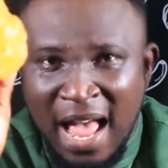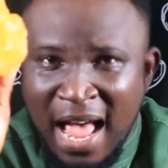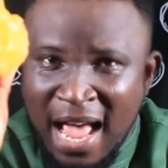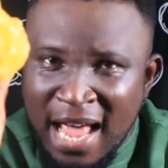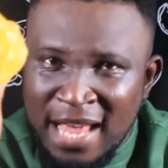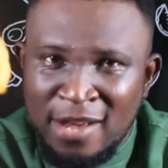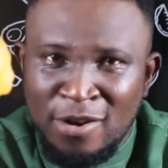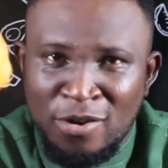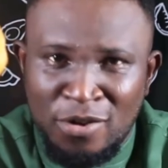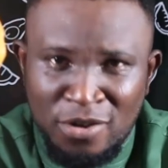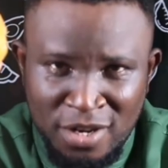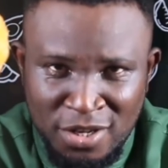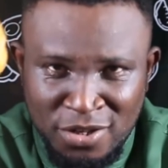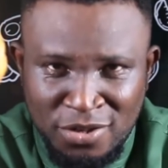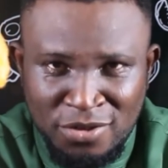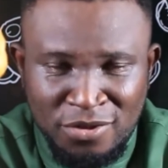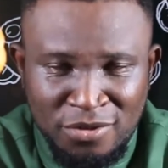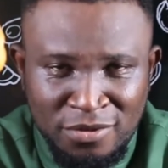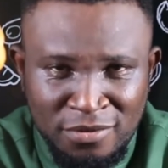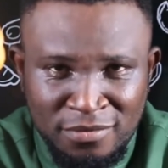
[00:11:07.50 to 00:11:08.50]
High
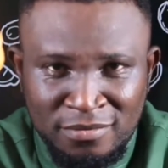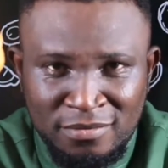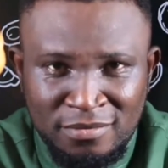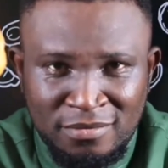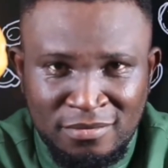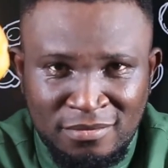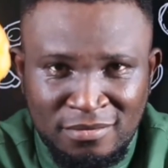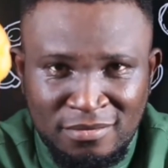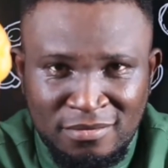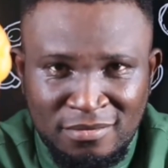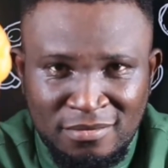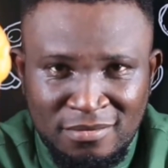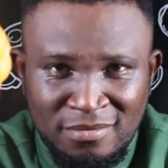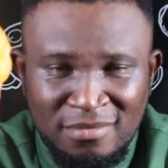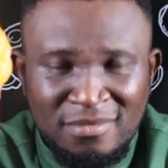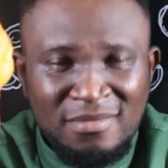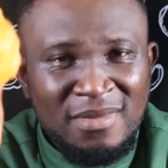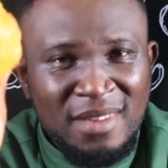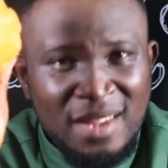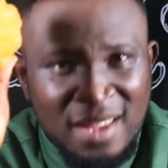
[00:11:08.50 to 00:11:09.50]
cholesterol.
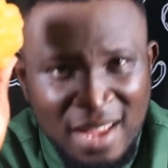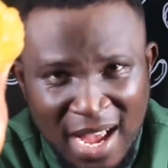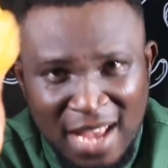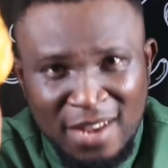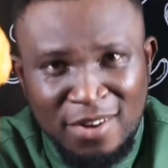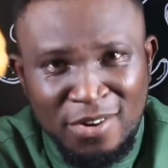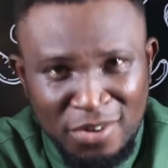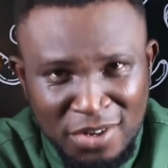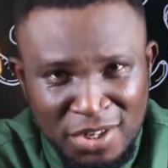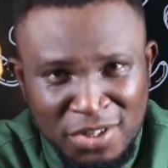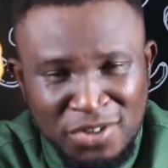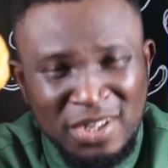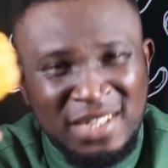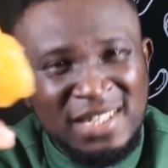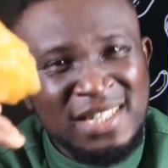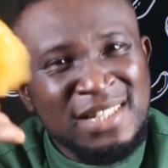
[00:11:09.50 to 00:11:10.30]
High cholesterol.